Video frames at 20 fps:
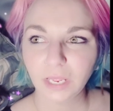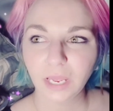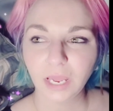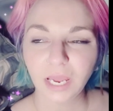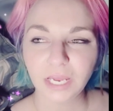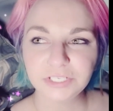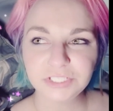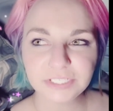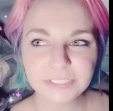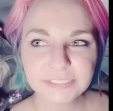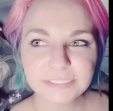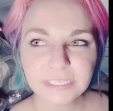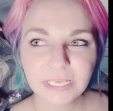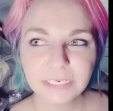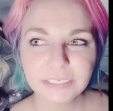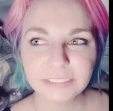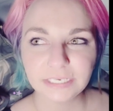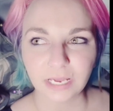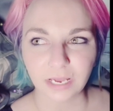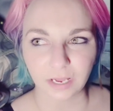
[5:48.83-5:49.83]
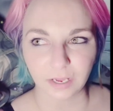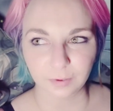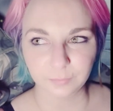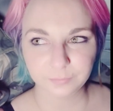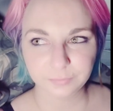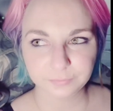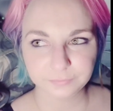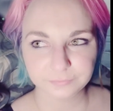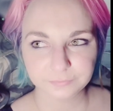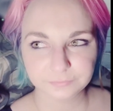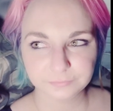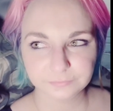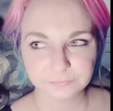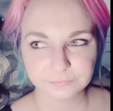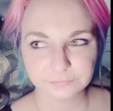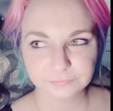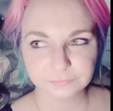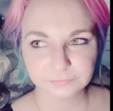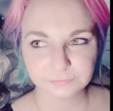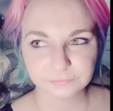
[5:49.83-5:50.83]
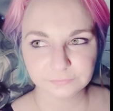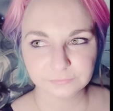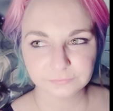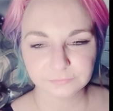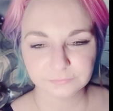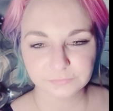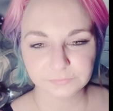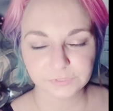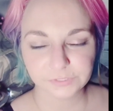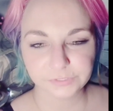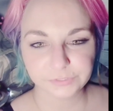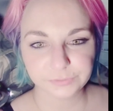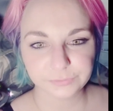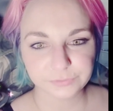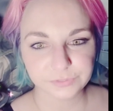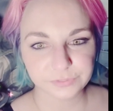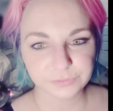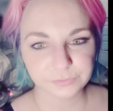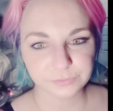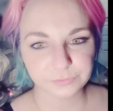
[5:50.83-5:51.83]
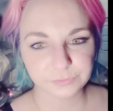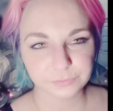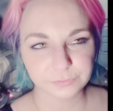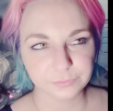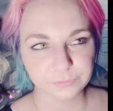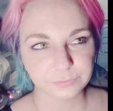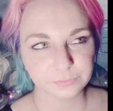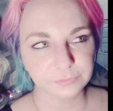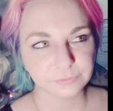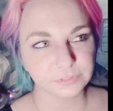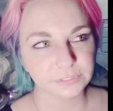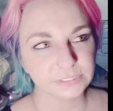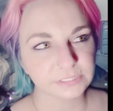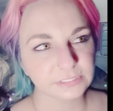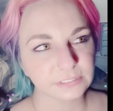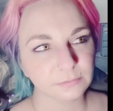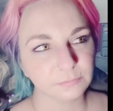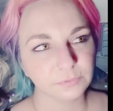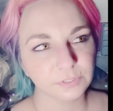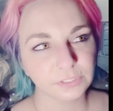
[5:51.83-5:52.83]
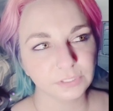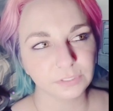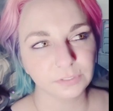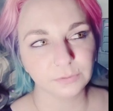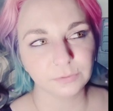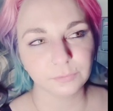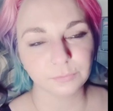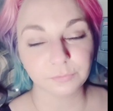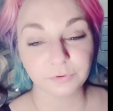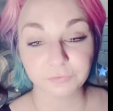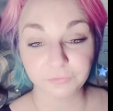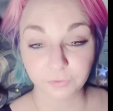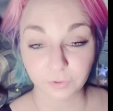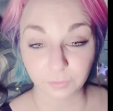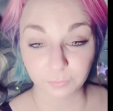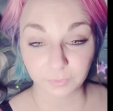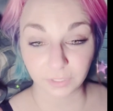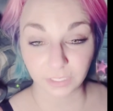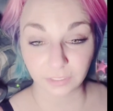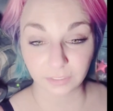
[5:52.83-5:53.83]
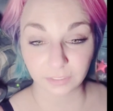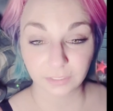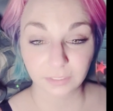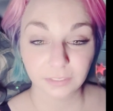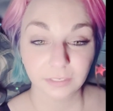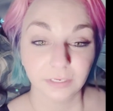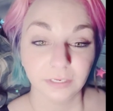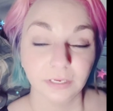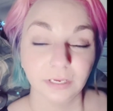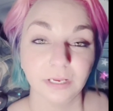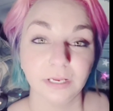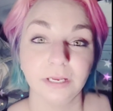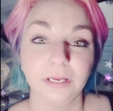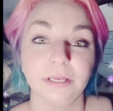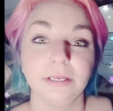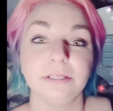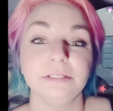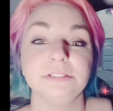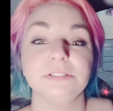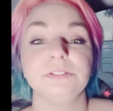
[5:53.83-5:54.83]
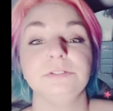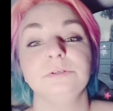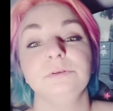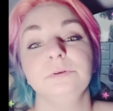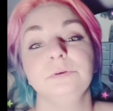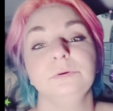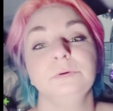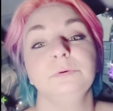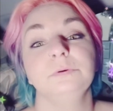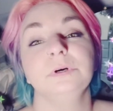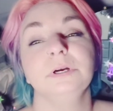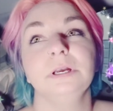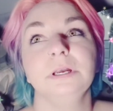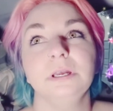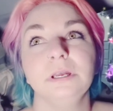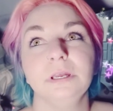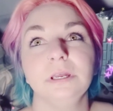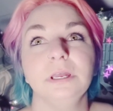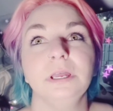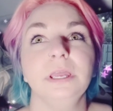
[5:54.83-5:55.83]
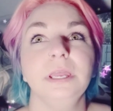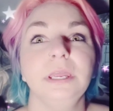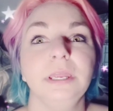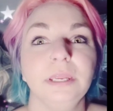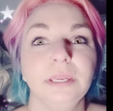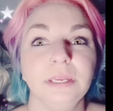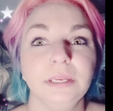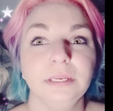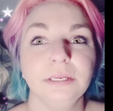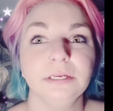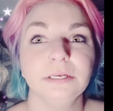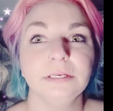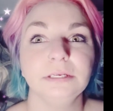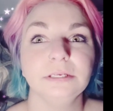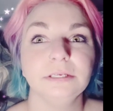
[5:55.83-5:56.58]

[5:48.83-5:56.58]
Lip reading: I just signed up due to someone who referred me to a